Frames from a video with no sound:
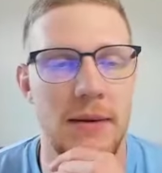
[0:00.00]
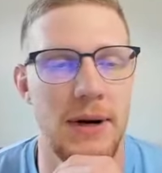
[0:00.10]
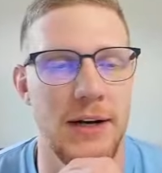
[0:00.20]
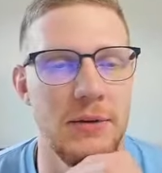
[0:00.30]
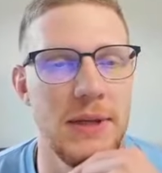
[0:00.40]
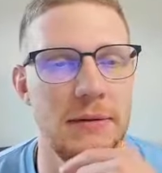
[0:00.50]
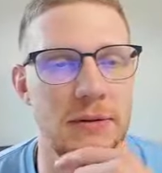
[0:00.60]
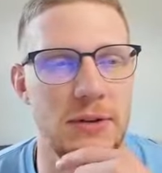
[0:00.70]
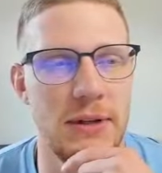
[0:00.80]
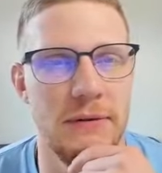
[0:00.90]
But I do believe it
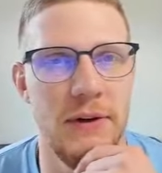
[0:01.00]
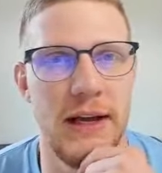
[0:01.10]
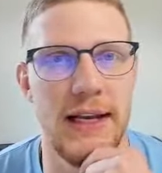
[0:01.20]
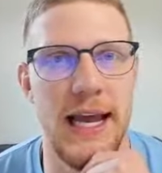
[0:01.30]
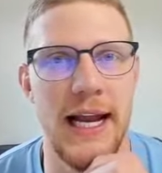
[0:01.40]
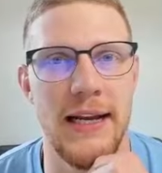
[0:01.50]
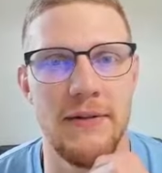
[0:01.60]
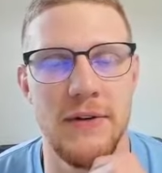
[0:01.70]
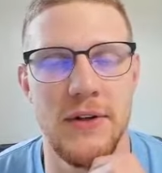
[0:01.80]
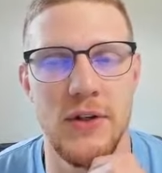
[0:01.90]
was only for like
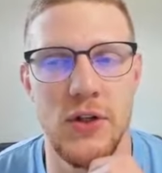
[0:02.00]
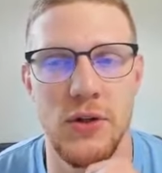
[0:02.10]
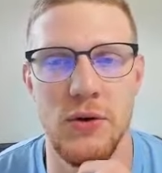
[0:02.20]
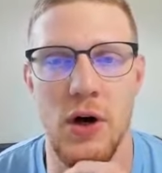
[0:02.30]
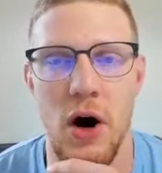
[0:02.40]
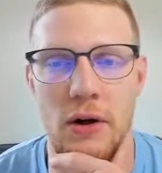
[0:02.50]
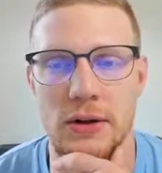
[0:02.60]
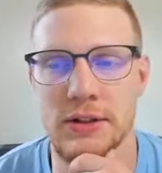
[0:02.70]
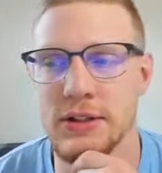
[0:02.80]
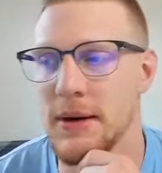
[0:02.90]
negative two
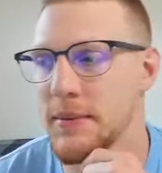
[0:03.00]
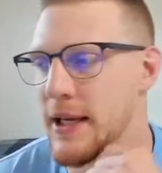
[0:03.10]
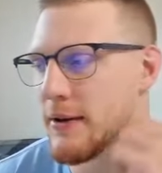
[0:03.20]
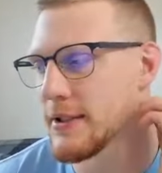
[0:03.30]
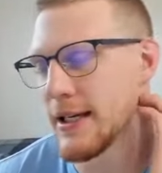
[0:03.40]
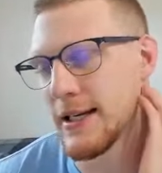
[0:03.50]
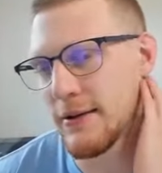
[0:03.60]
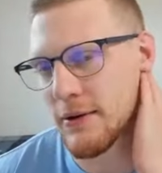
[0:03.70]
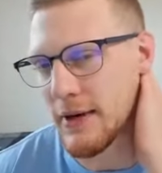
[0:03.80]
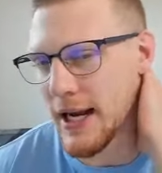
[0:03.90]
dollars or something. It was like
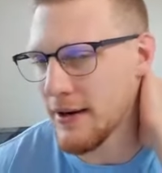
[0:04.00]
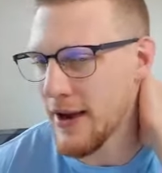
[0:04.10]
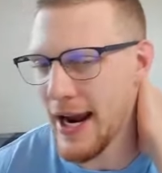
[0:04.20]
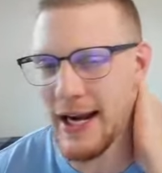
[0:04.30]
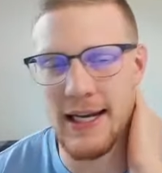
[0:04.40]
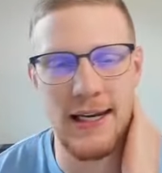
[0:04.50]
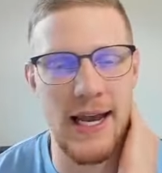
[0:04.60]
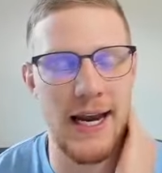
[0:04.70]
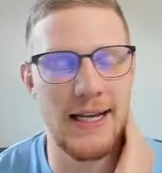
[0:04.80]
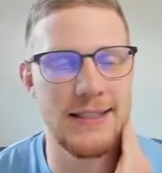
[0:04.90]
or negative 80,
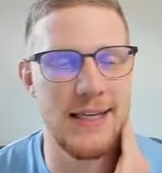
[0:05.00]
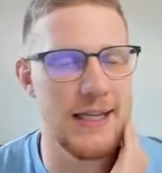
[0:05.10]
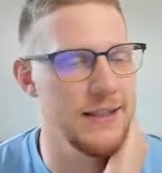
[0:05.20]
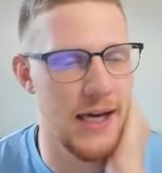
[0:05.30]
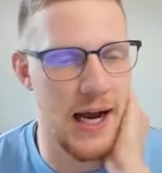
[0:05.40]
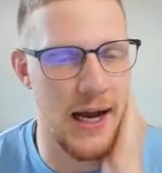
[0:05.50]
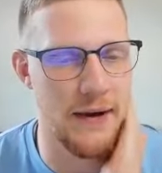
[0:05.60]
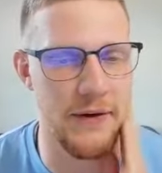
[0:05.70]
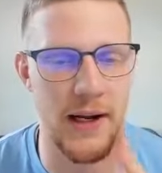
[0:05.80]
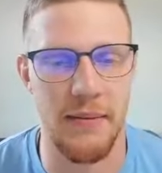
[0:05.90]
80 cents.
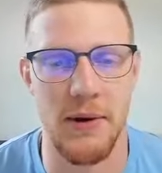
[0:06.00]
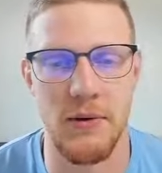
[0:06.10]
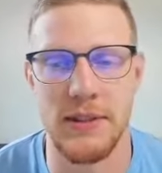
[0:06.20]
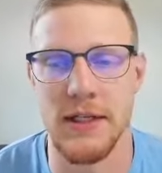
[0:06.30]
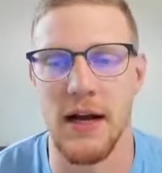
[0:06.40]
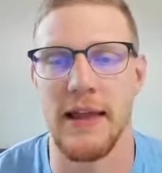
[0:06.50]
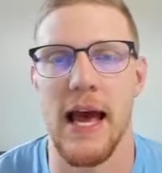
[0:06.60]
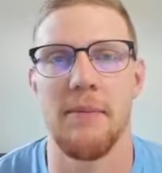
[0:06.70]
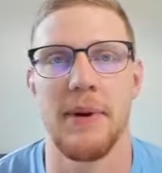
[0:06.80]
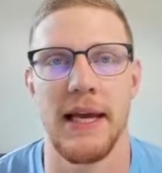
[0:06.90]
I, I forget, but it was not
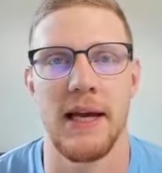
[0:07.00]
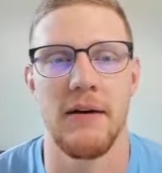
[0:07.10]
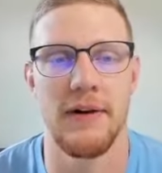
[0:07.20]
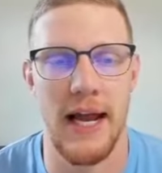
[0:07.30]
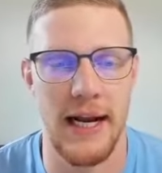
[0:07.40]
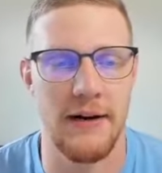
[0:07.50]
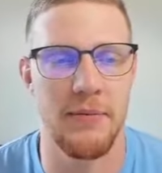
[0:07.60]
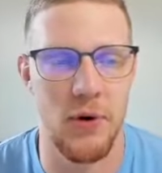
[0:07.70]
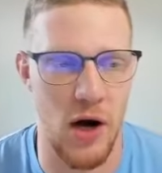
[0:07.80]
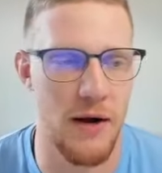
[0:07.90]
that big of a
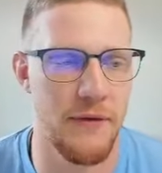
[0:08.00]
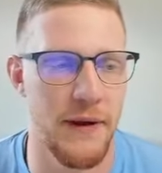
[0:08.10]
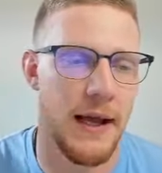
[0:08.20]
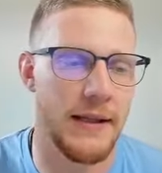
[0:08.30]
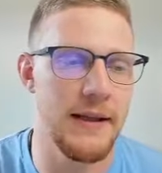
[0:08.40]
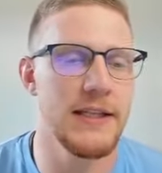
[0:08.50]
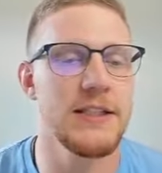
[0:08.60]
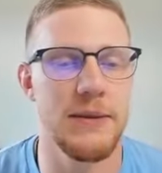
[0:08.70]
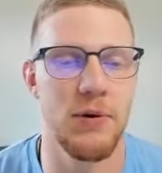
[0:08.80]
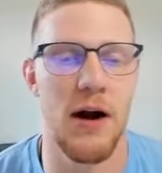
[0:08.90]
negative profit. And then this
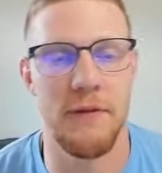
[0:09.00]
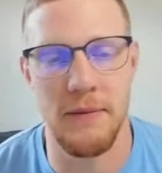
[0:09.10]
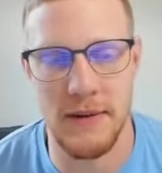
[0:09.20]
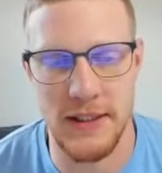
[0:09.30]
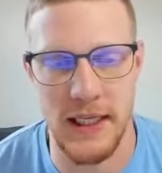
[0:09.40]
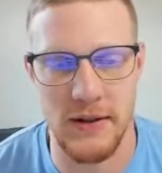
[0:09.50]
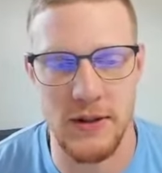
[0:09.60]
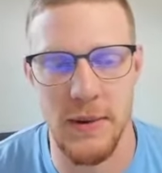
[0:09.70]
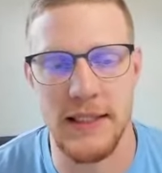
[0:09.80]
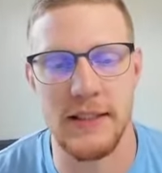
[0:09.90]
is the profit from the sale.
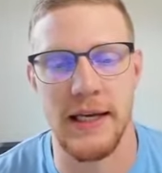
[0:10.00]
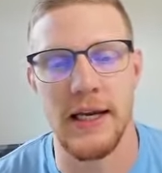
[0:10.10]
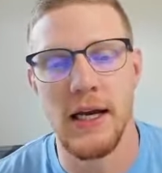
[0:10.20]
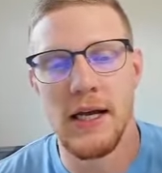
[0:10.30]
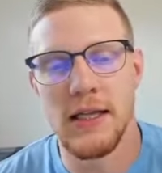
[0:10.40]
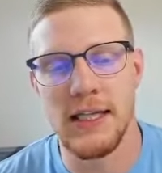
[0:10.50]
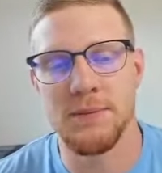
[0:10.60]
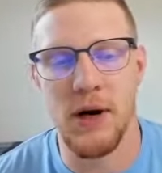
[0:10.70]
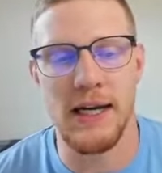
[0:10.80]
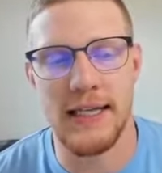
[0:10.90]
So basically, let's
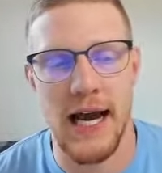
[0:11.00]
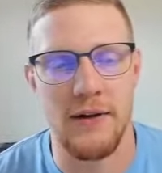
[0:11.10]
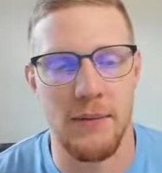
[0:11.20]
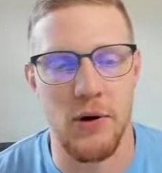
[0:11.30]
break down the